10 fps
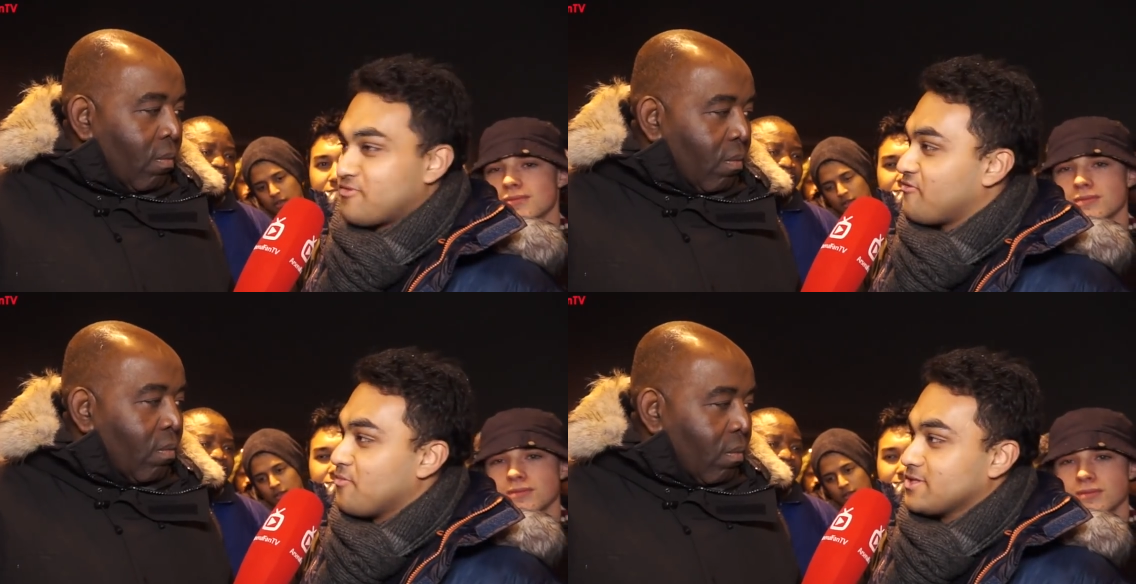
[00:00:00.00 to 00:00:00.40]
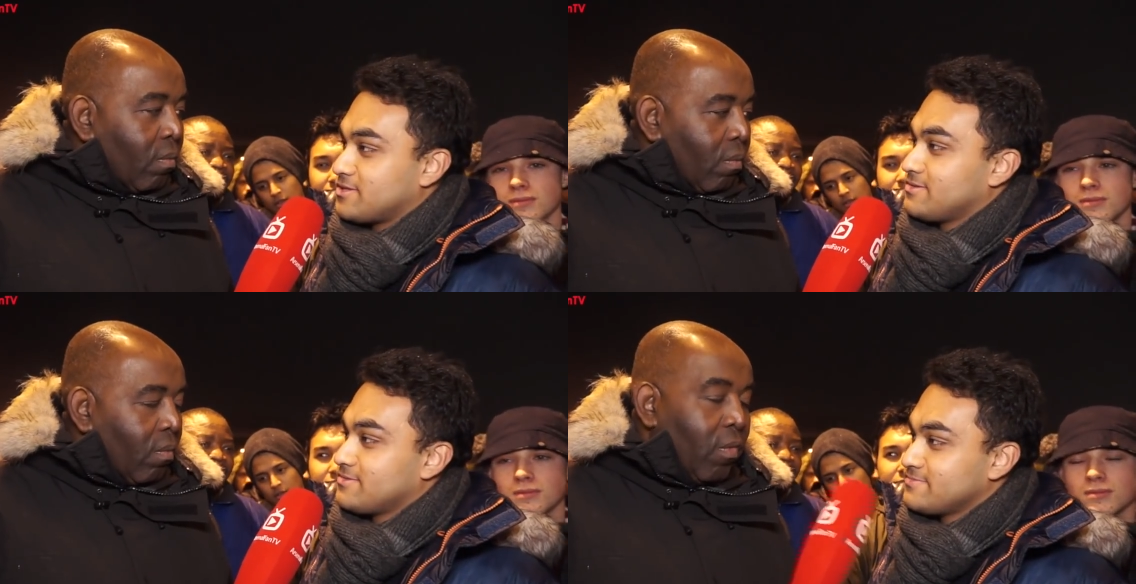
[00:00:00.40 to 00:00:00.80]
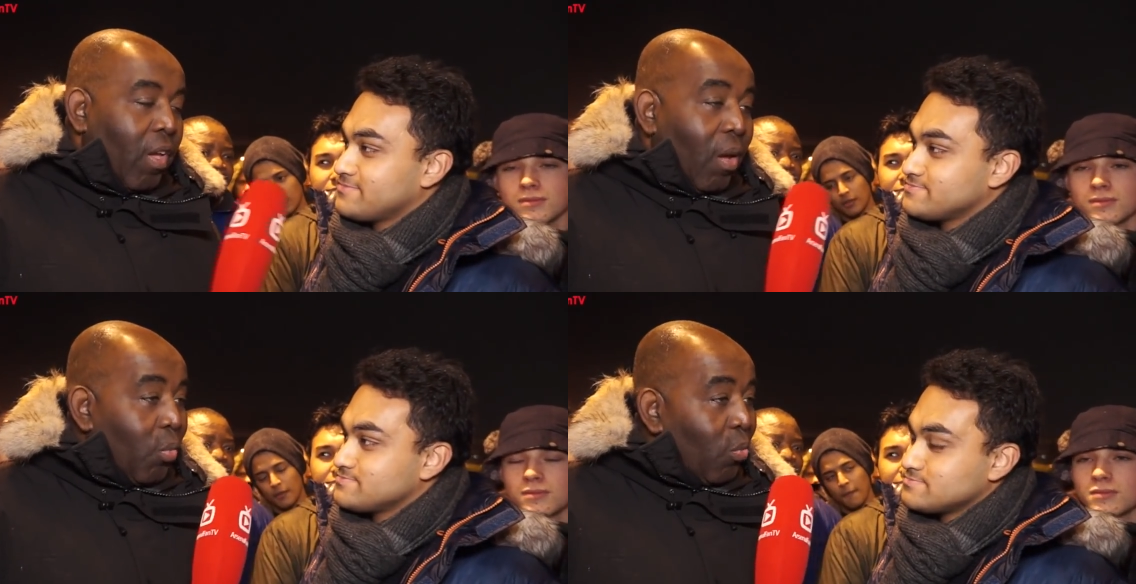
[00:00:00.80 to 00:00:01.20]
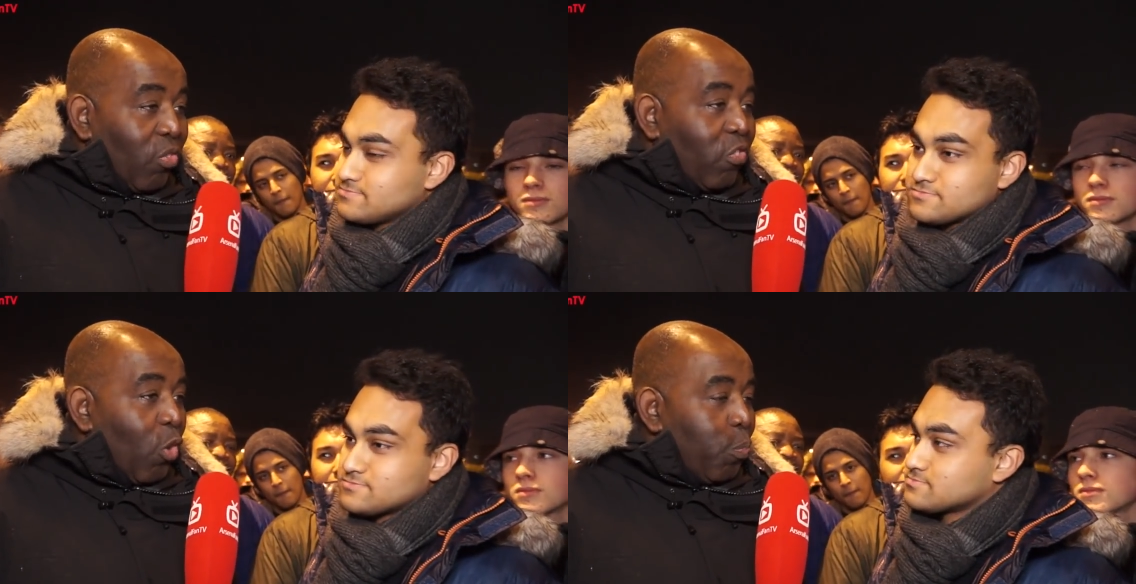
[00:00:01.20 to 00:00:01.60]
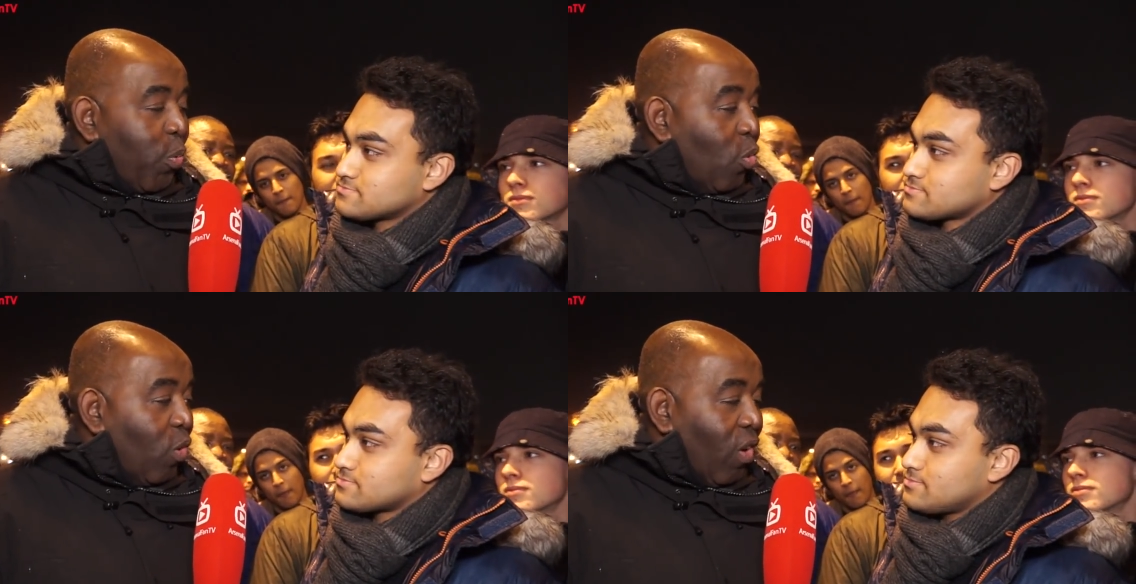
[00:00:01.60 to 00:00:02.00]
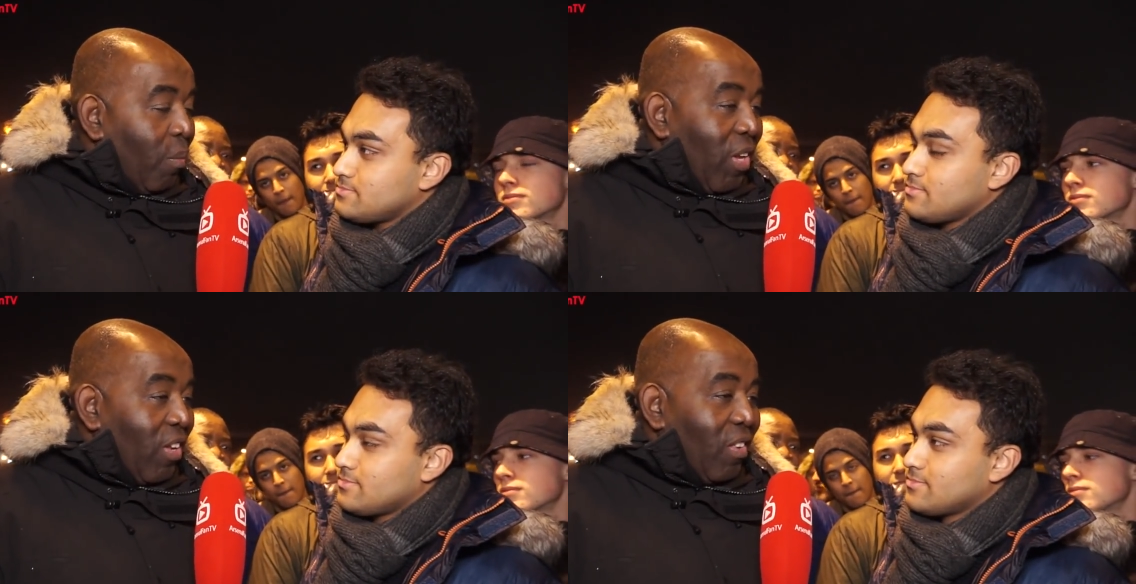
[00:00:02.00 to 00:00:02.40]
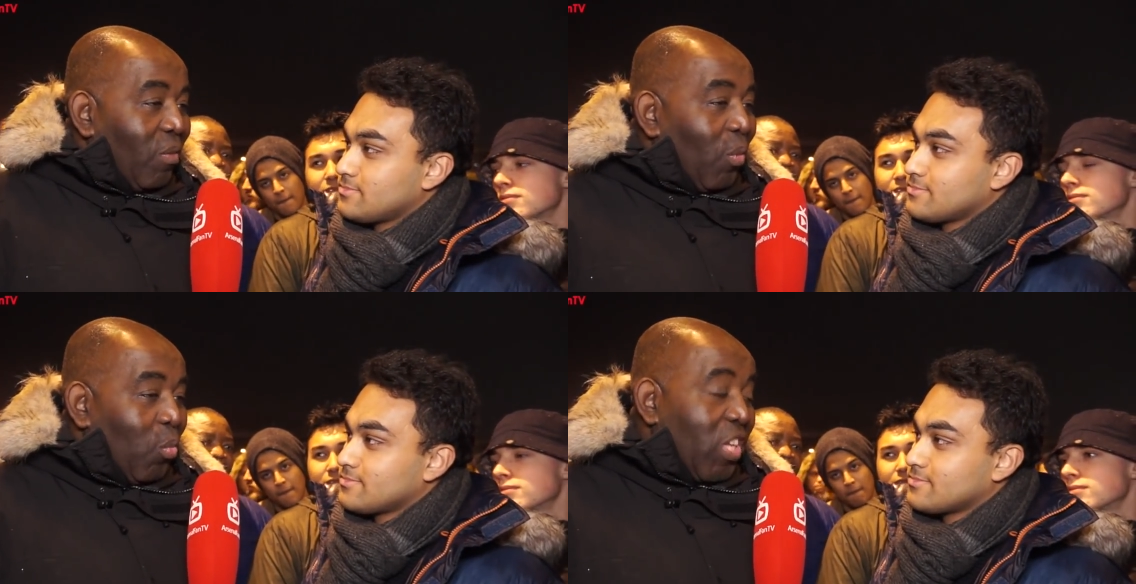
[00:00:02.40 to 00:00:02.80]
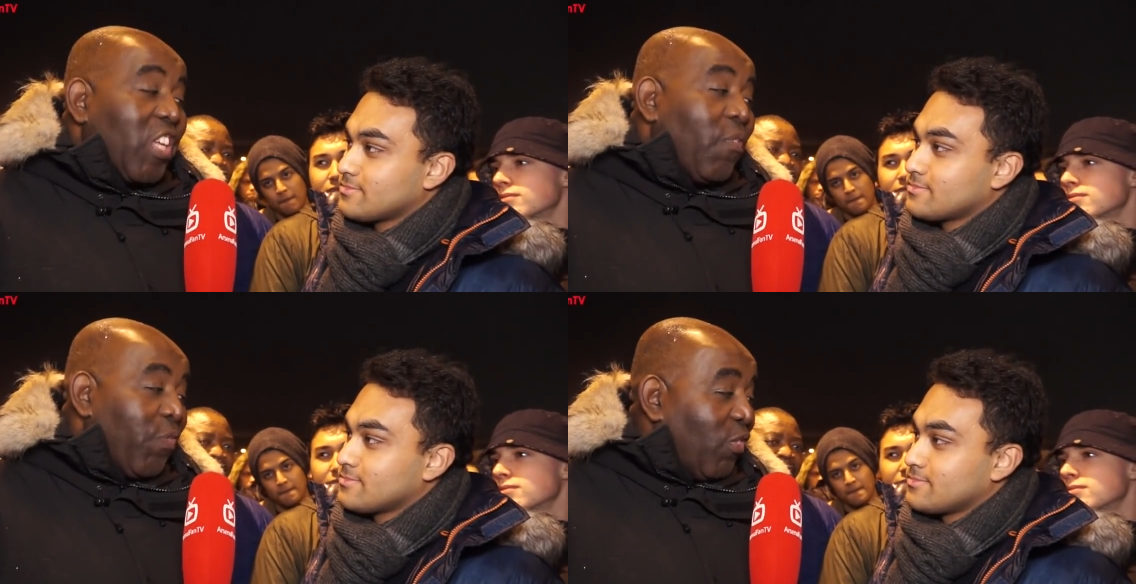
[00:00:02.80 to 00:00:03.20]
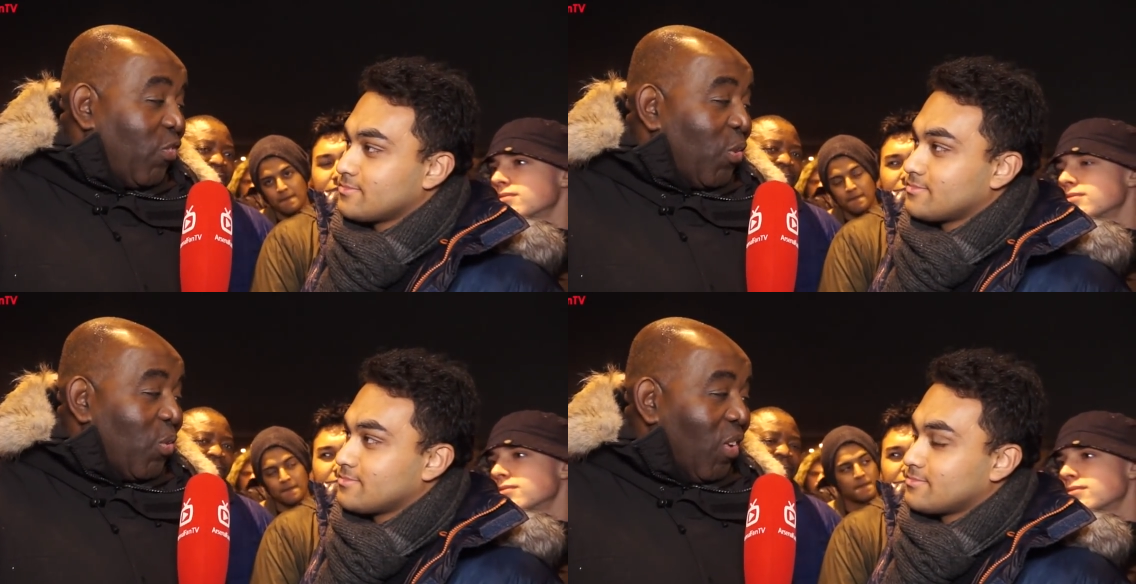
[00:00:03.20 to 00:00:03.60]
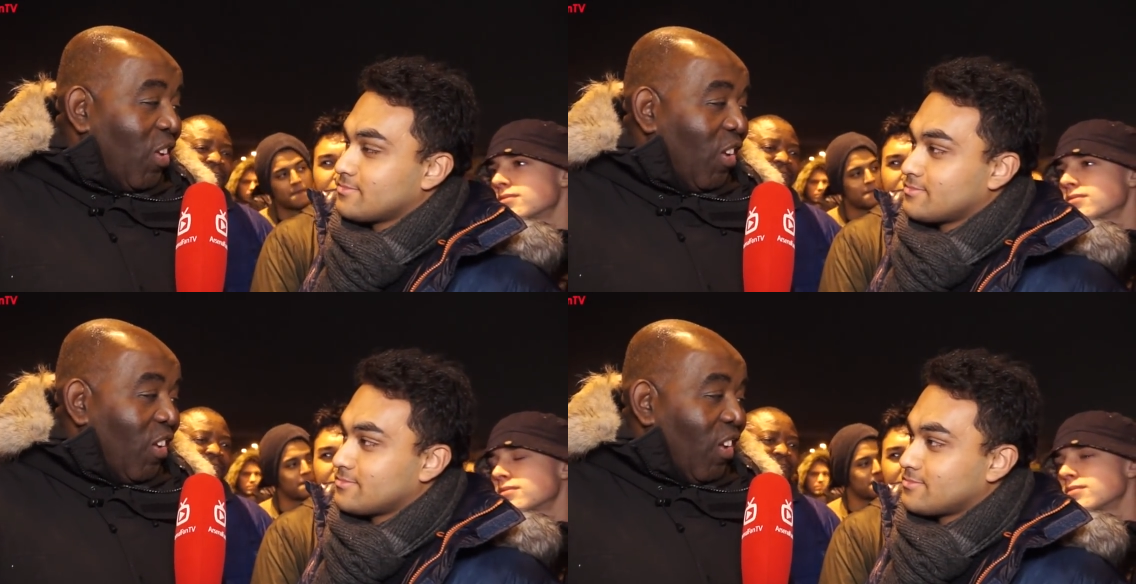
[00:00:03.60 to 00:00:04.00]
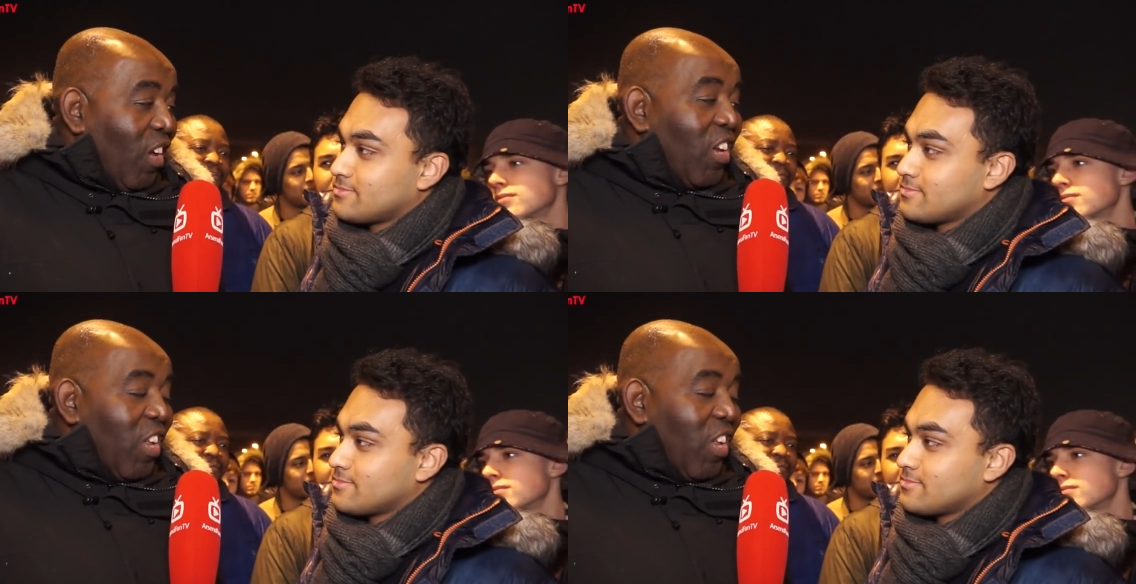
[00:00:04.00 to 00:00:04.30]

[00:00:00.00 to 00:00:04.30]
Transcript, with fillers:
Speaker 1: performance. Yeah, and we were so poor. I mean, we gifted you at